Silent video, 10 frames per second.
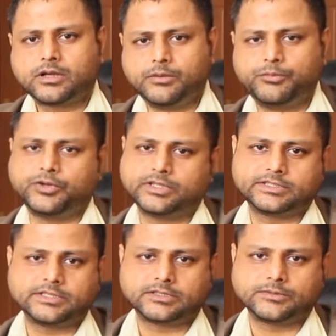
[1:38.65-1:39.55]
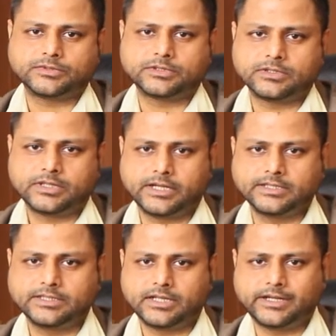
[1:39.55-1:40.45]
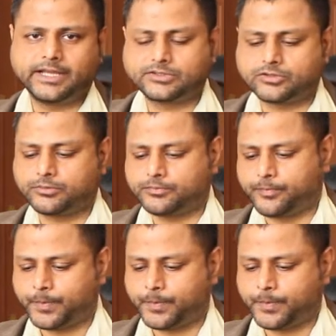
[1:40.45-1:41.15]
computer systems, that is in the desktop.